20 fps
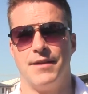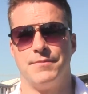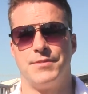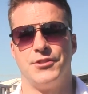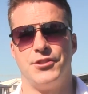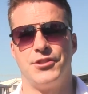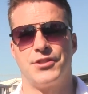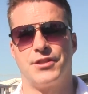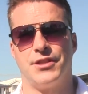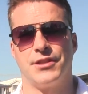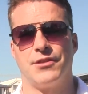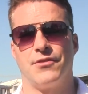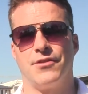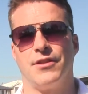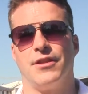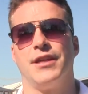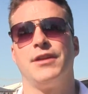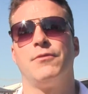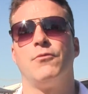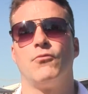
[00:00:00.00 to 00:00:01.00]
So just click on
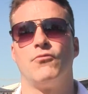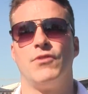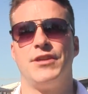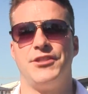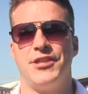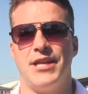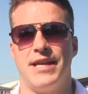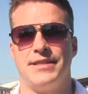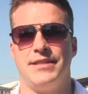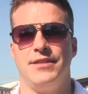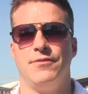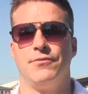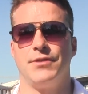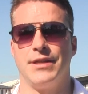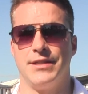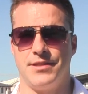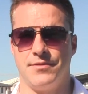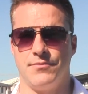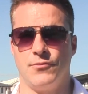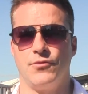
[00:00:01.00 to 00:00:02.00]
the link, we'll reach out to you, we'll
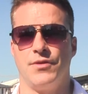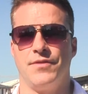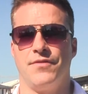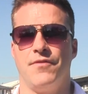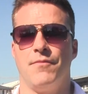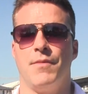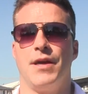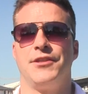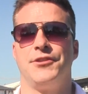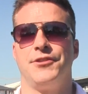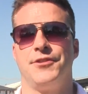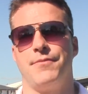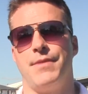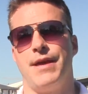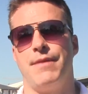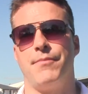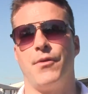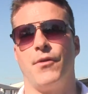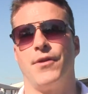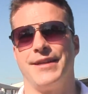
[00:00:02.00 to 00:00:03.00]
get some more information
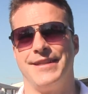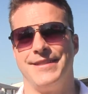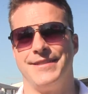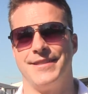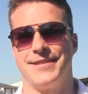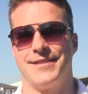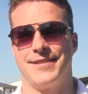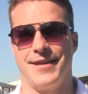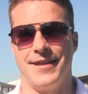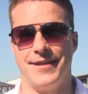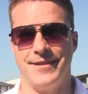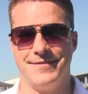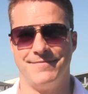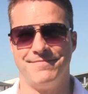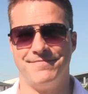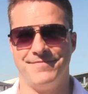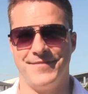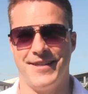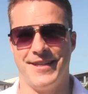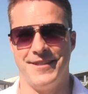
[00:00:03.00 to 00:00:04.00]
about buying Interstate.
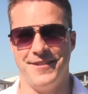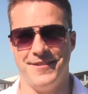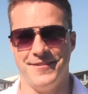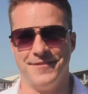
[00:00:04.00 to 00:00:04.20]
Thank